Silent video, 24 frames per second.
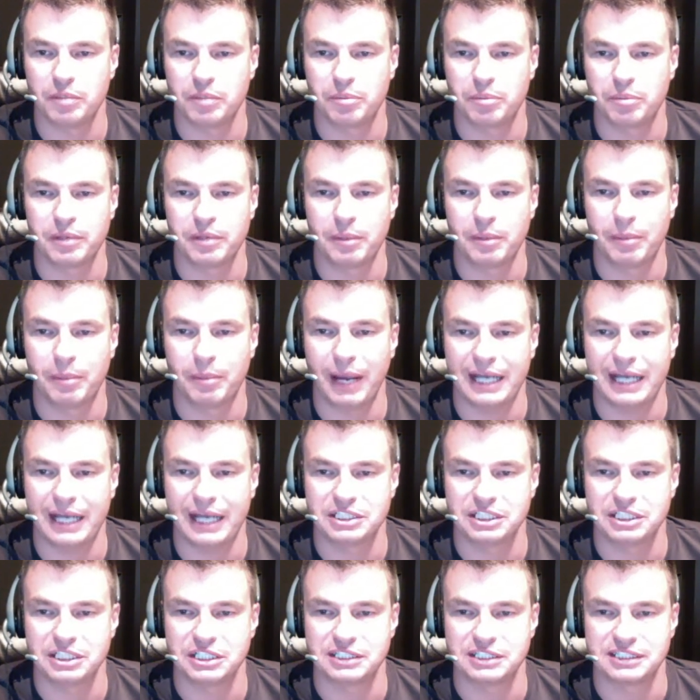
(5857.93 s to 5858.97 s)
premium
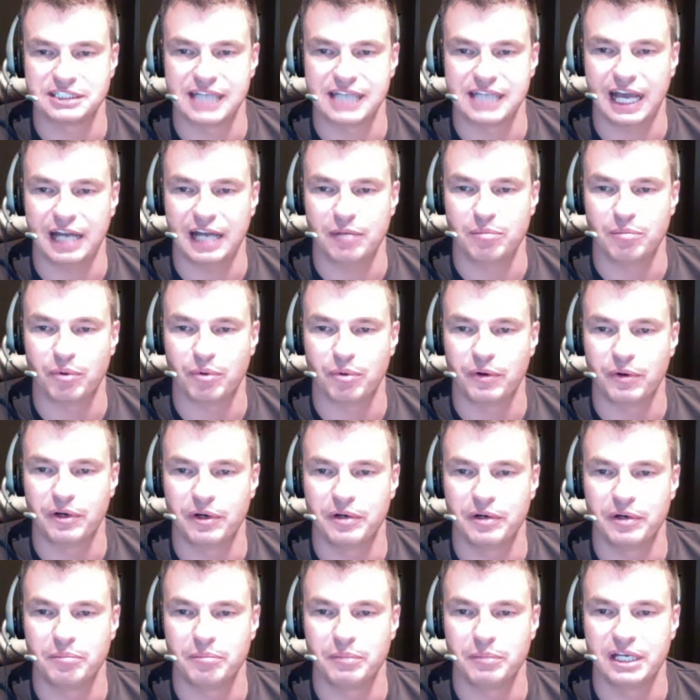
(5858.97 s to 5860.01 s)
packaging is not
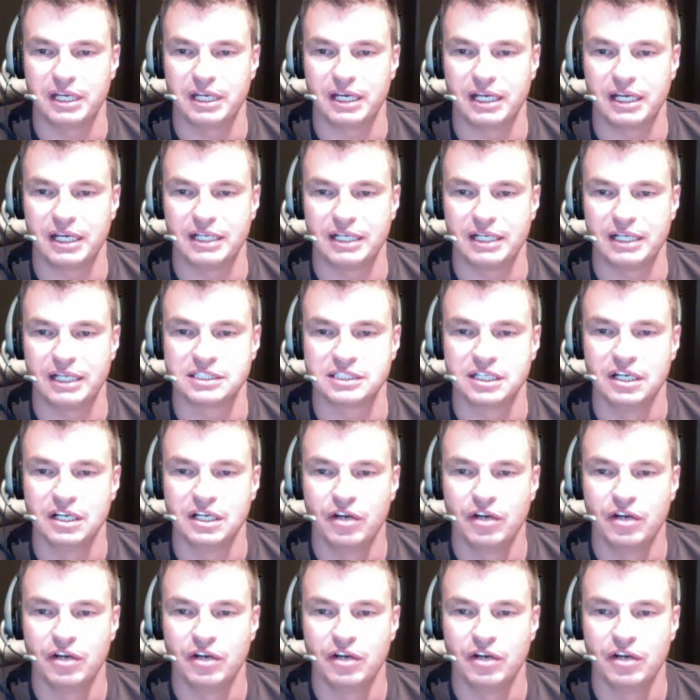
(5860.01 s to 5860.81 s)
important, because